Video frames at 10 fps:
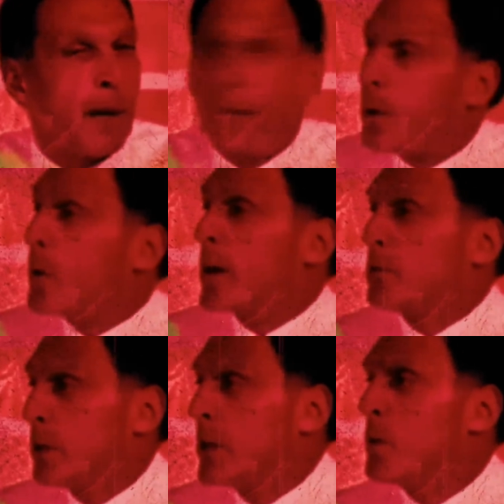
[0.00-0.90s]
But what I
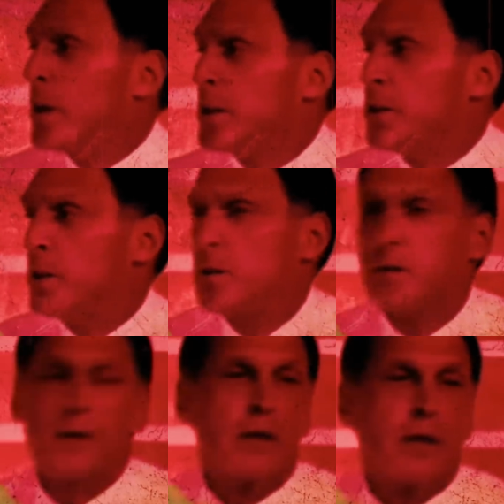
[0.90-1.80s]
really want to do
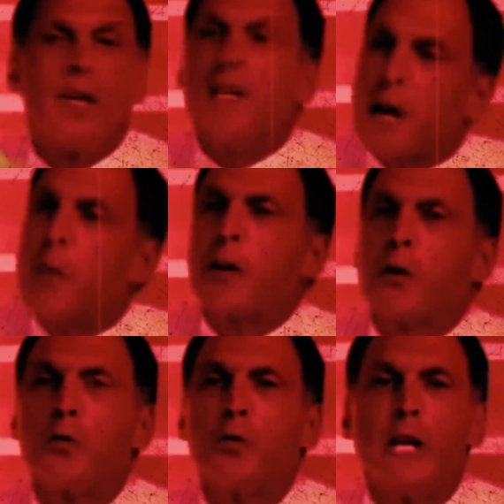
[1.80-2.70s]
is I want to
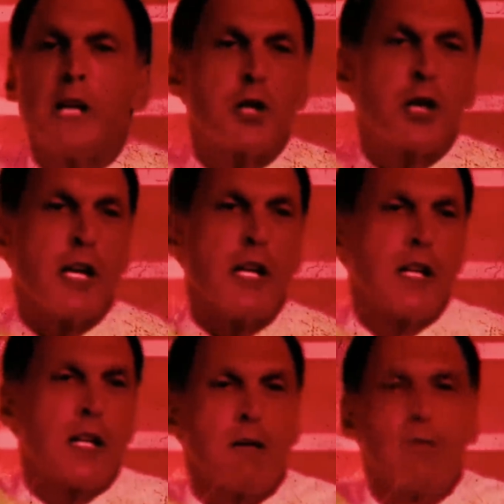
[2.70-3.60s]
reach
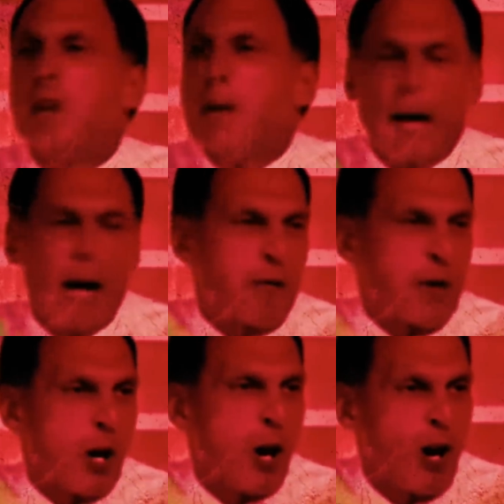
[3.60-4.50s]
in, rip out
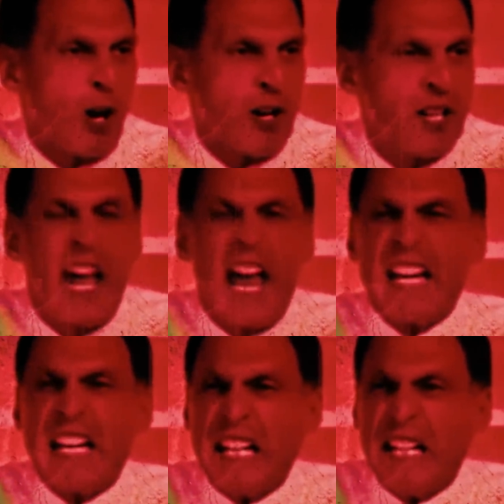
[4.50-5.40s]
their heart, and
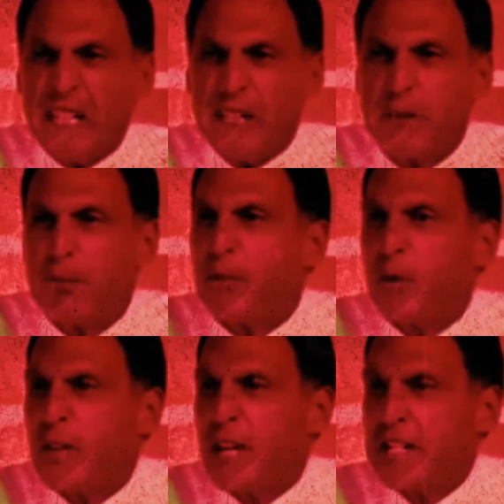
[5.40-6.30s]
eat it
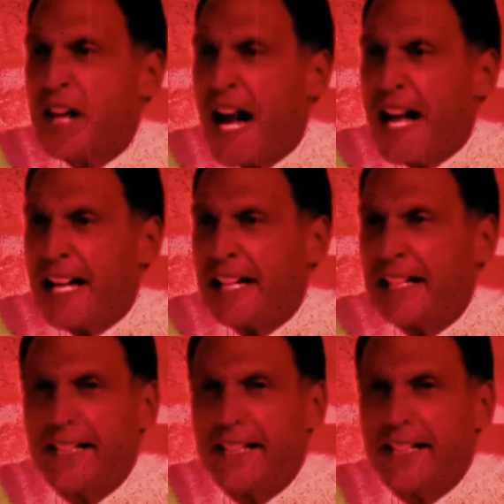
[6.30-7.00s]
before they die.